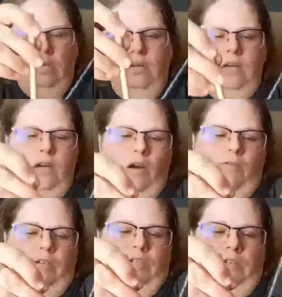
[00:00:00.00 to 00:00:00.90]
Over
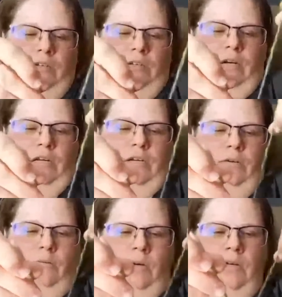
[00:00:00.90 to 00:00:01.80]
2, under
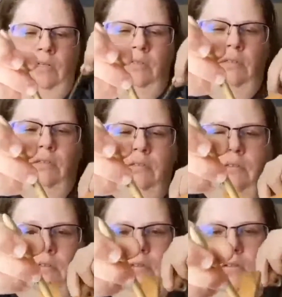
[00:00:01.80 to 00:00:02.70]
1,
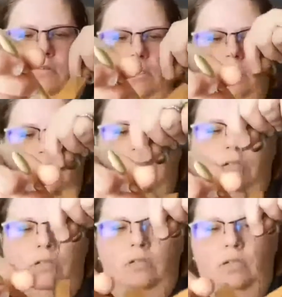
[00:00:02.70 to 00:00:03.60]
over
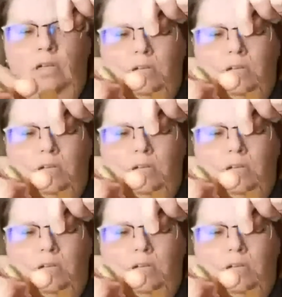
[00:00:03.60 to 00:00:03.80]
2, under